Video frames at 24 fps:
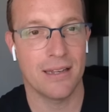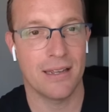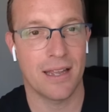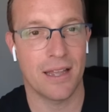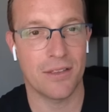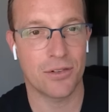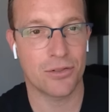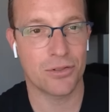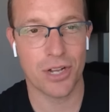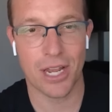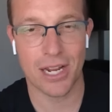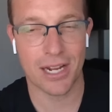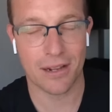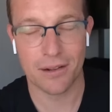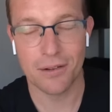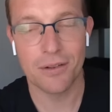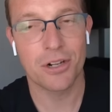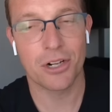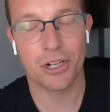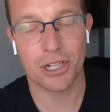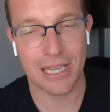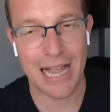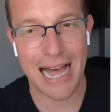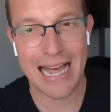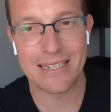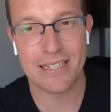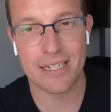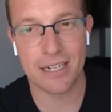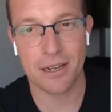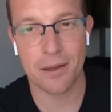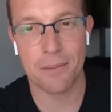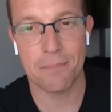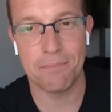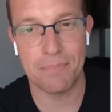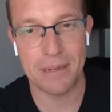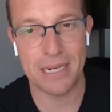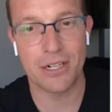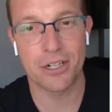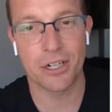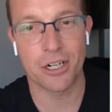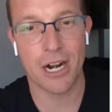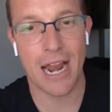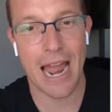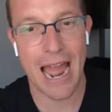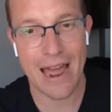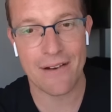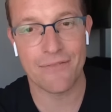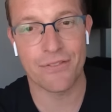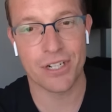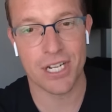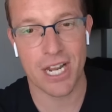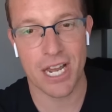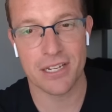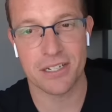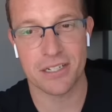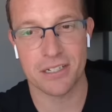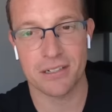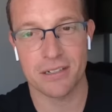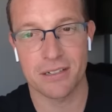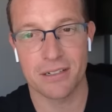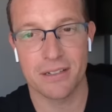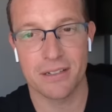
And this was like classic beer advertising.